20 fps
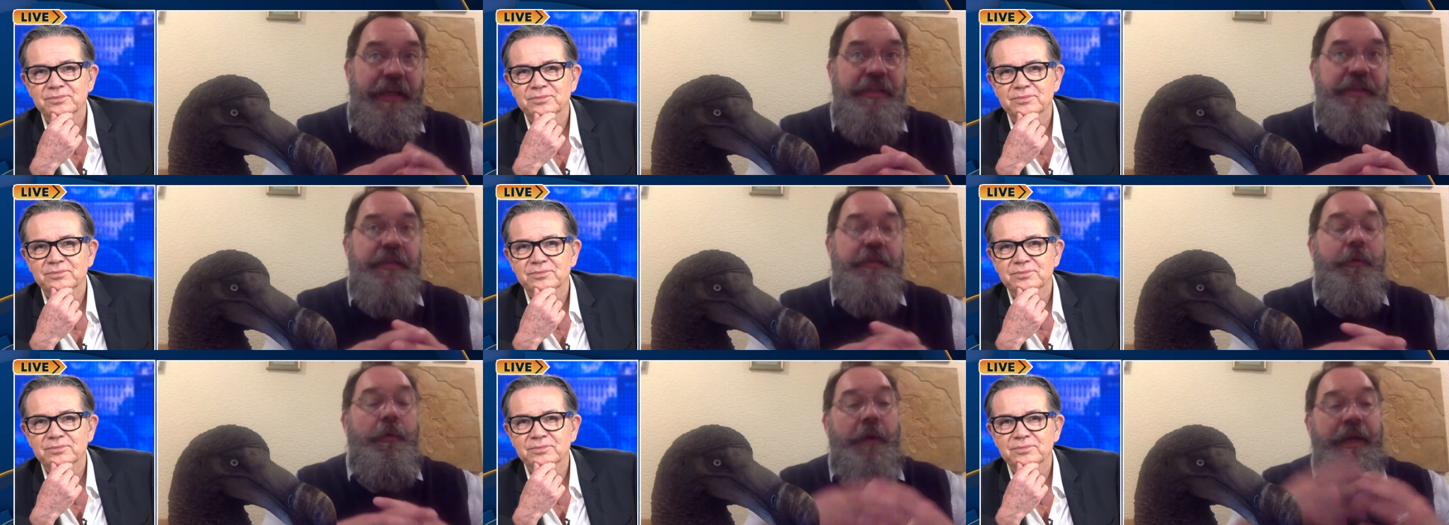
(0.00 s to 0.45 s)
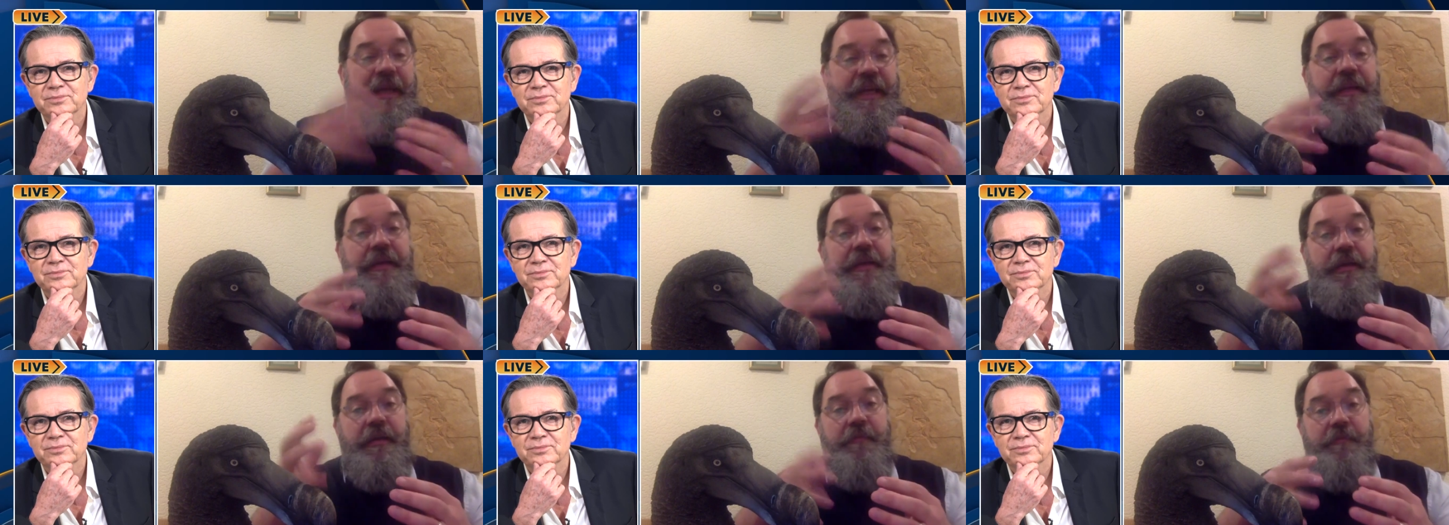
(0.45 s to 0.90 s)
Speaker 1: We
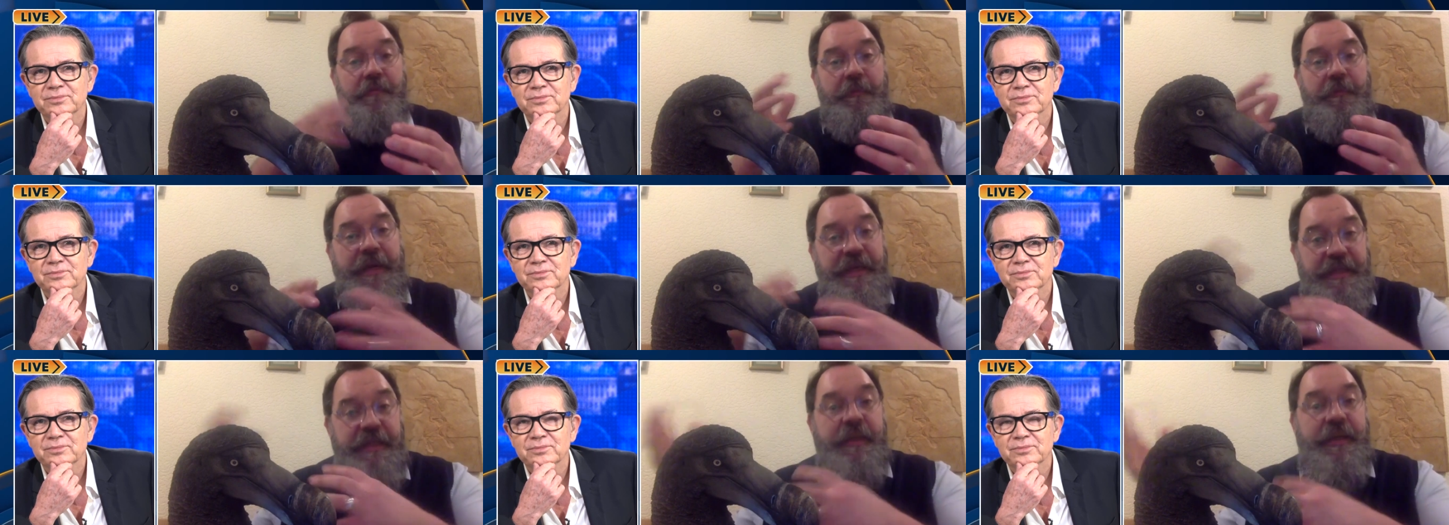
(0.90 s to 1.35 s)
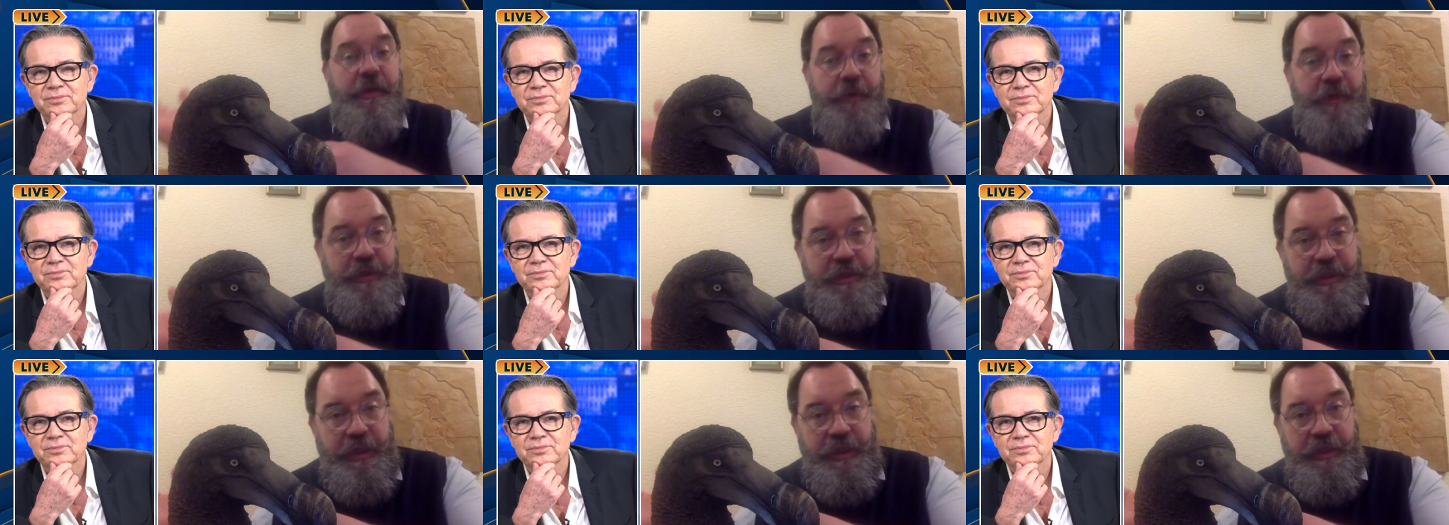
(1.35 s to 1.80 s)
made it go
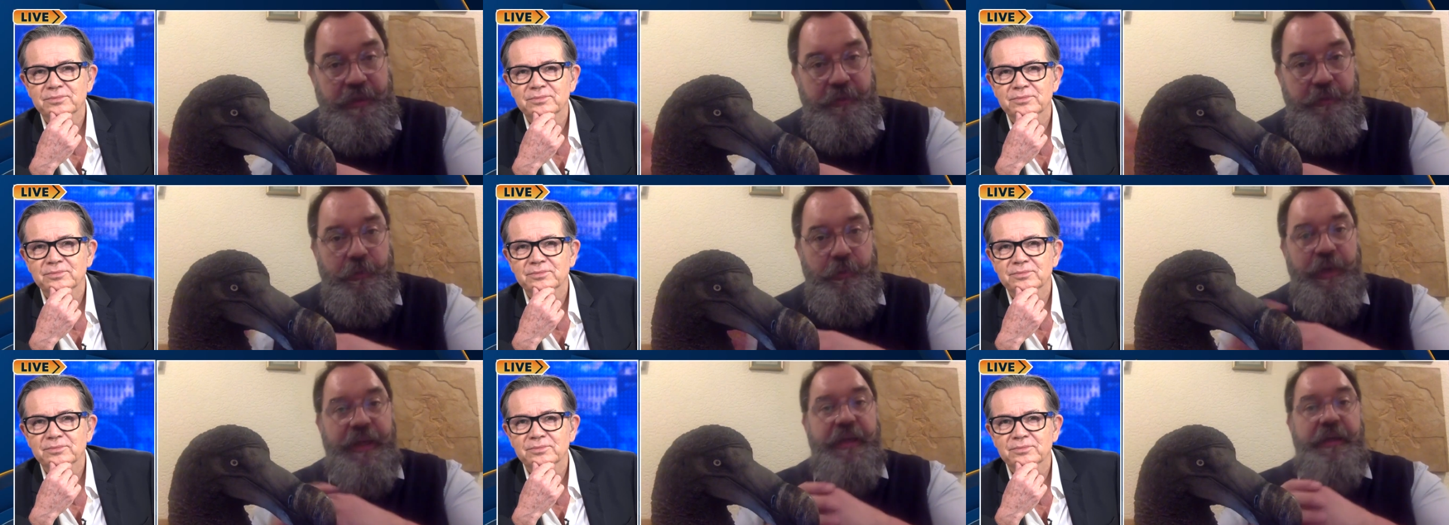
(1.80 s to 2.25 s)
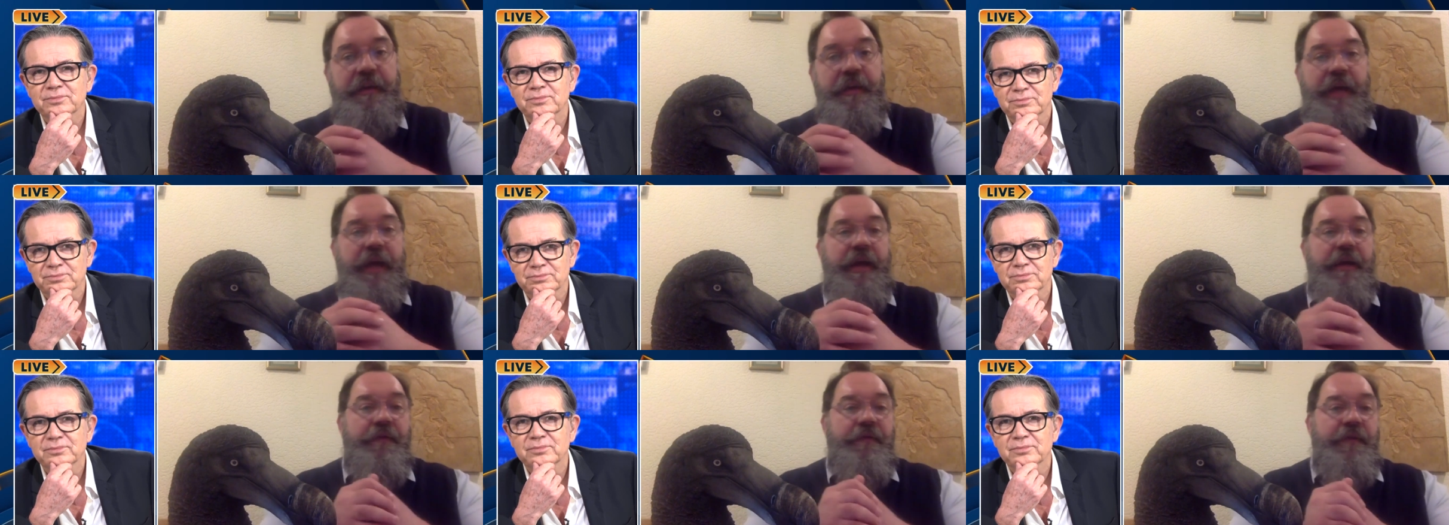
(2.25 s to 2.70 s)
extinct. We
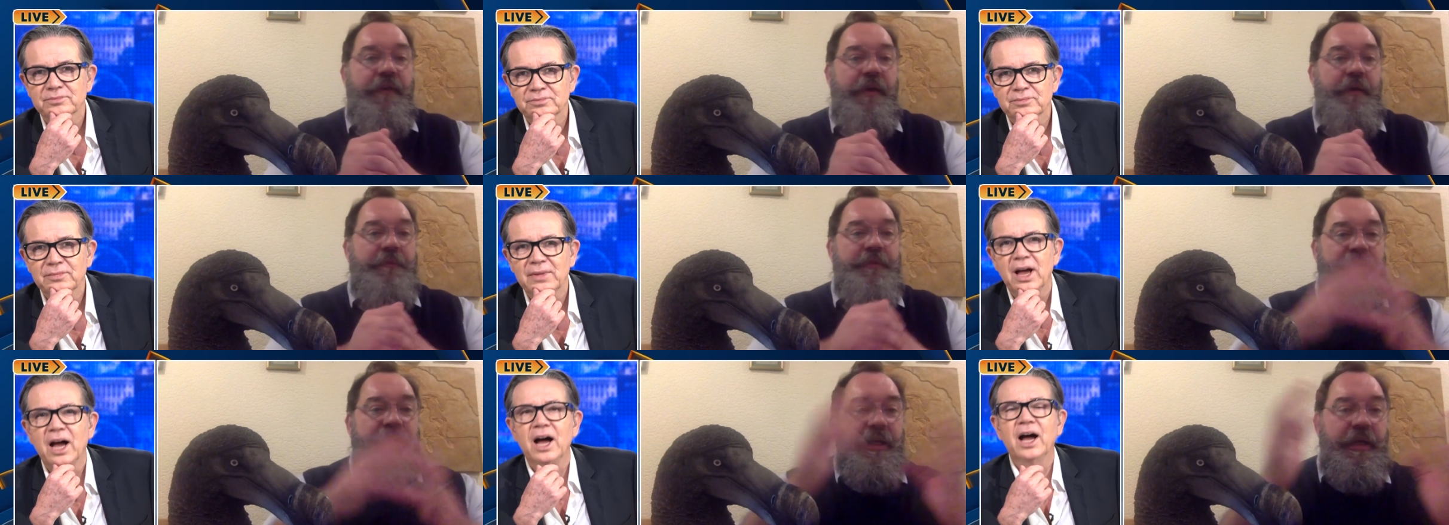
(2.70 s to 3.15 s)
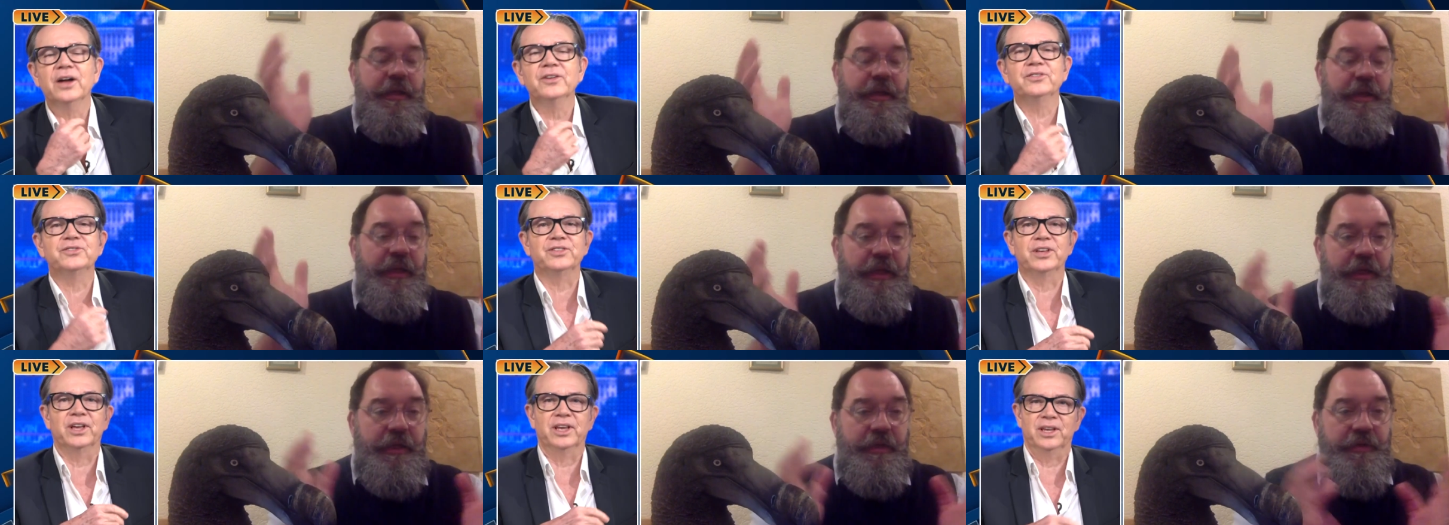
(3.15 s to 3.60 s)
have upset I
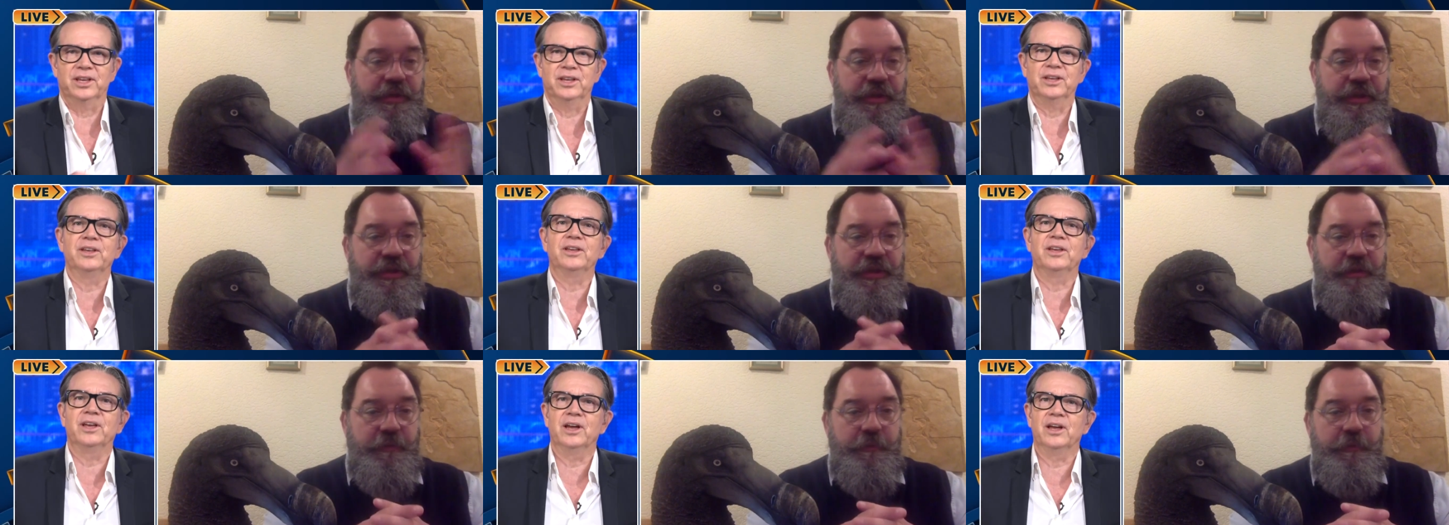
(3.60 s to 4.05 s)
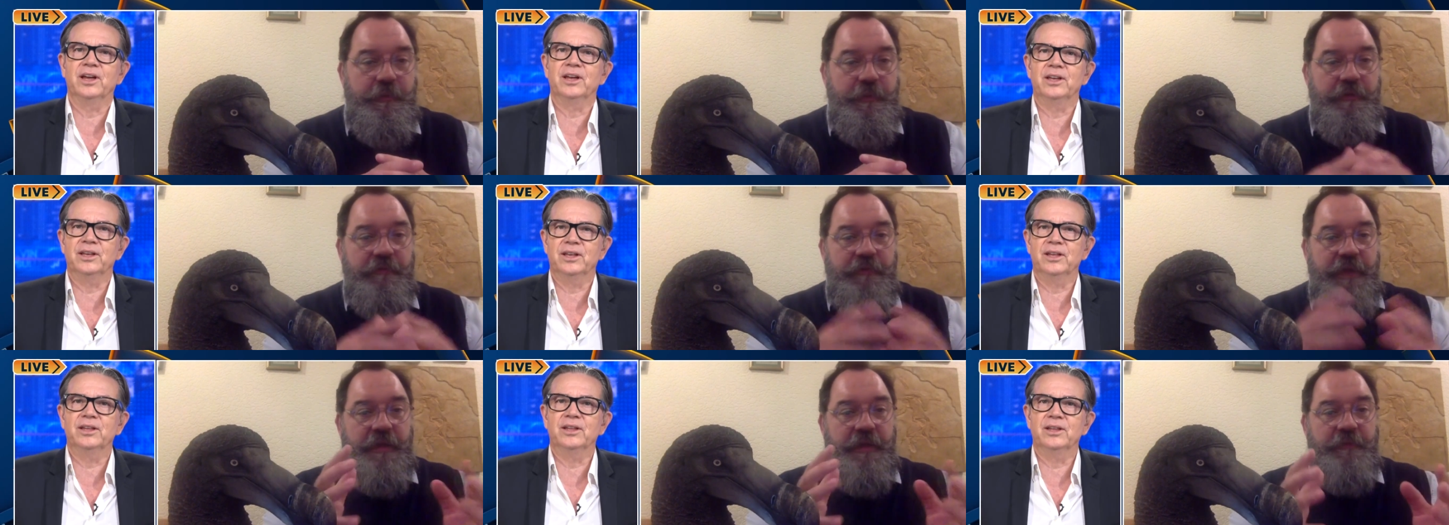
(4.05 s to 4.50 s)
the see. ecosystem yeah.
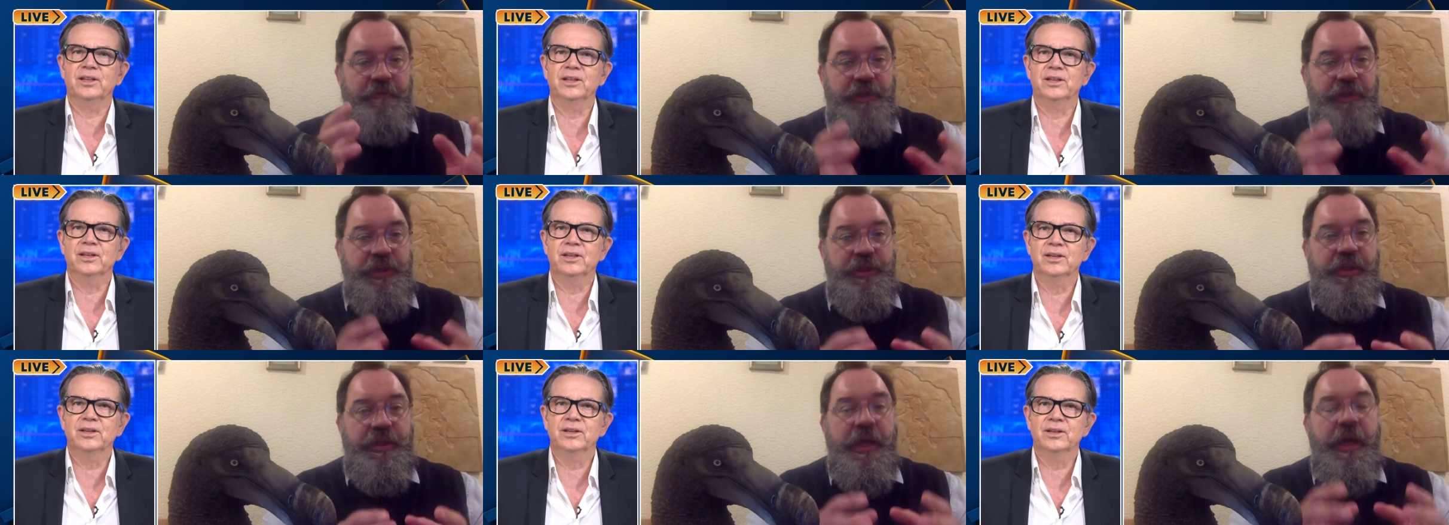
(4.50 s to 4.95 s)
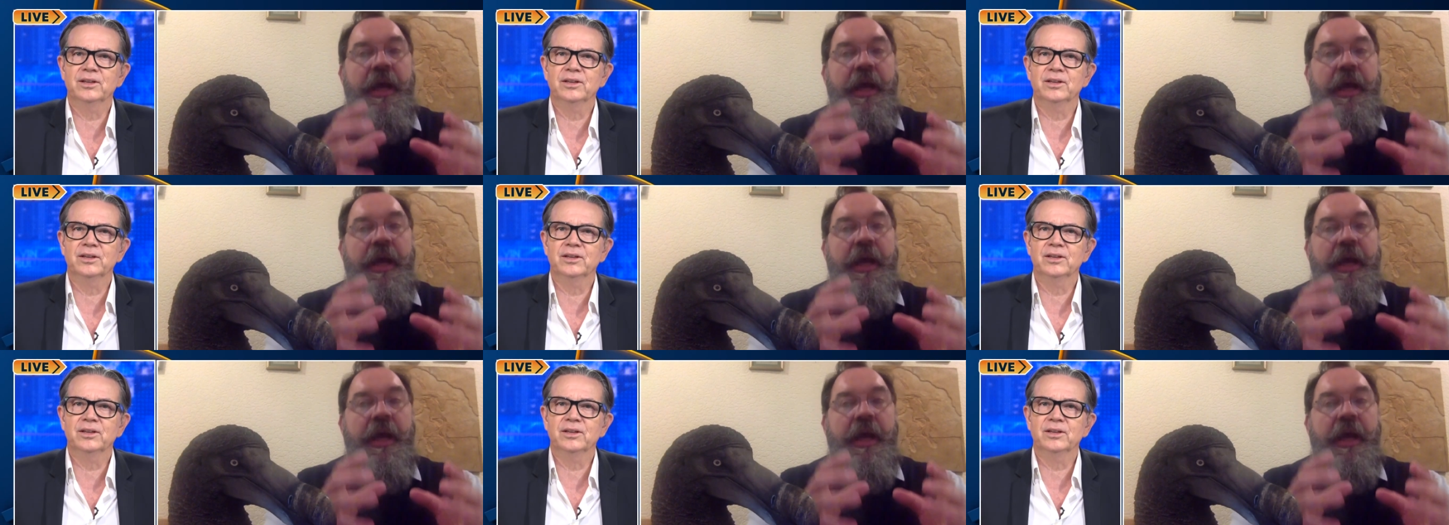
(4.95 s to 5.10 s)
around Mauritius.